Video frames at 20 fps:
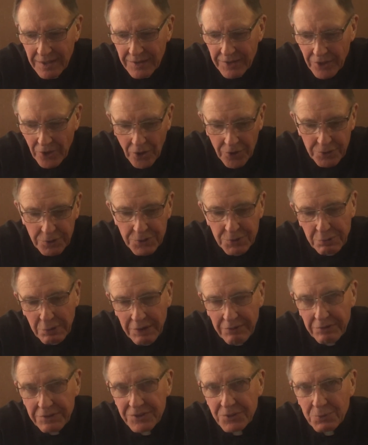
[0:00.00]
The altar is
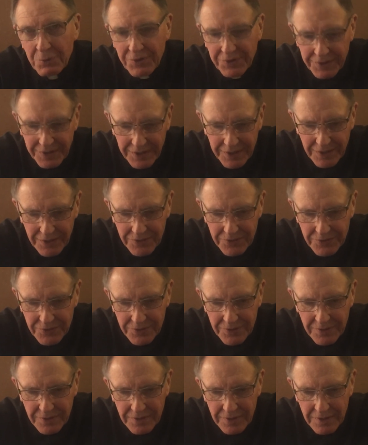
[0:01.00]
reverenced with a
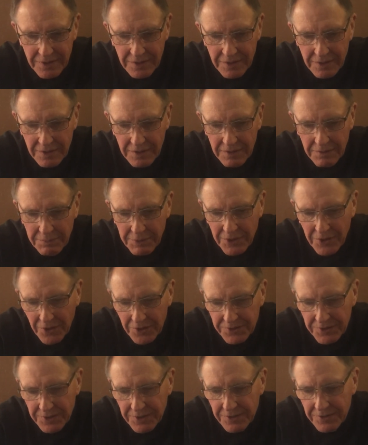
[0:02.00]
kiss
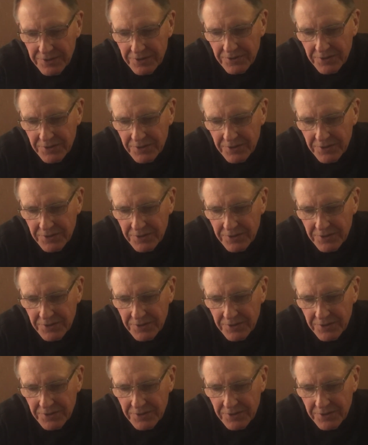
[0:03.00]
because it is a